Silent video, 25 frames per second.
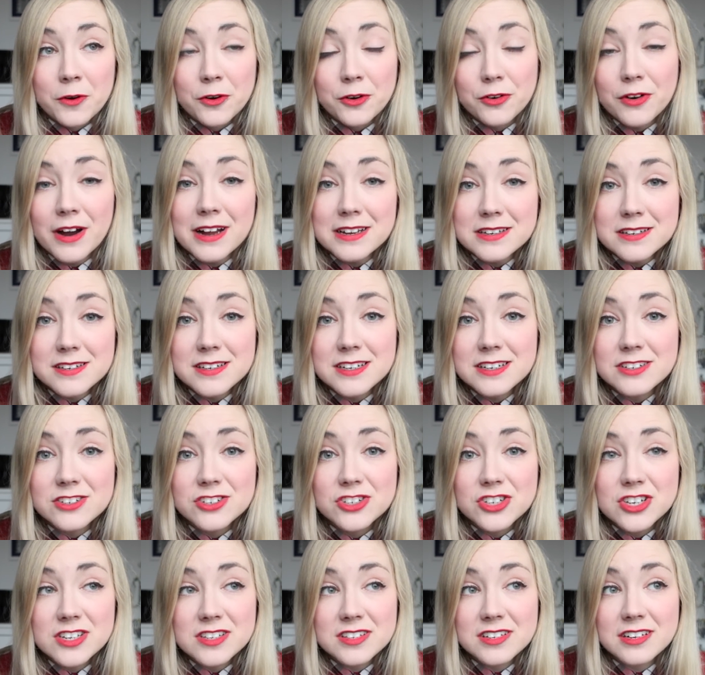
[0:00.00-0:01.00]
Granted,
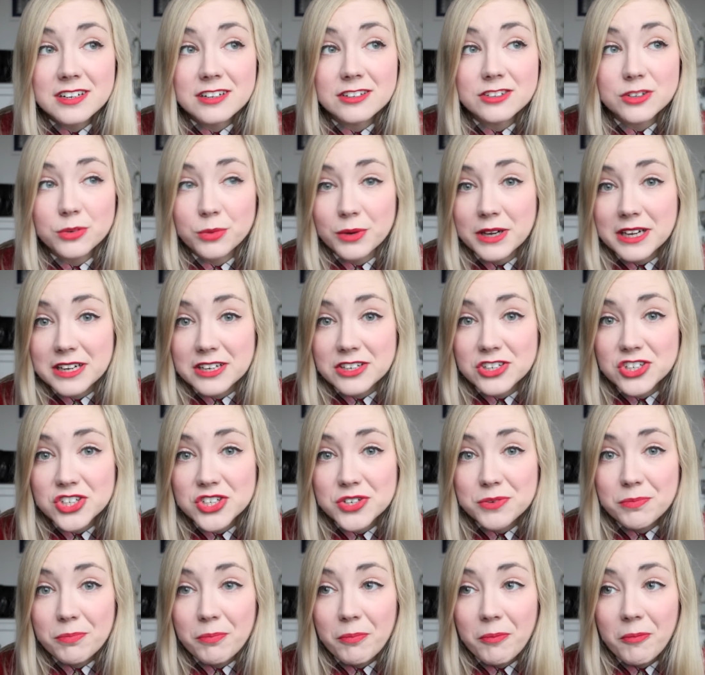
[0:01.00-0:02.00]
she's killed a
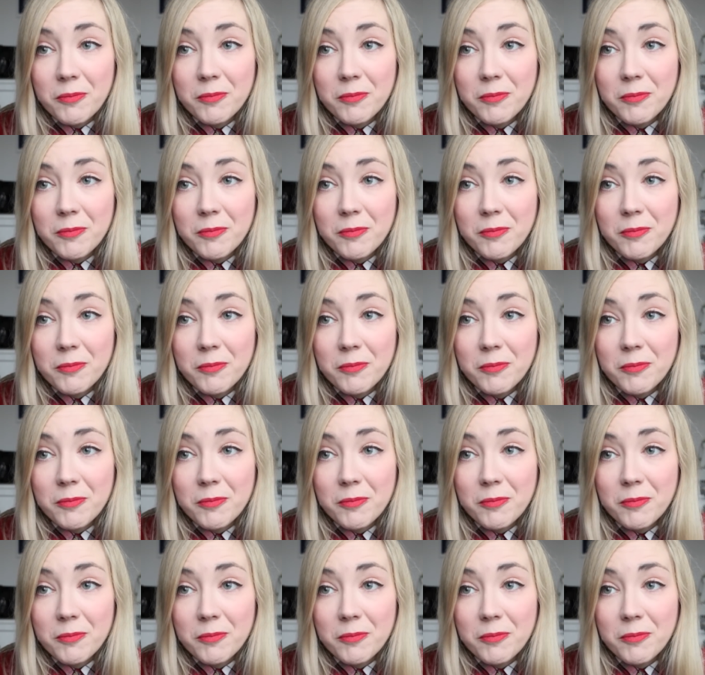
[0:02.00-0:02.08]
witch,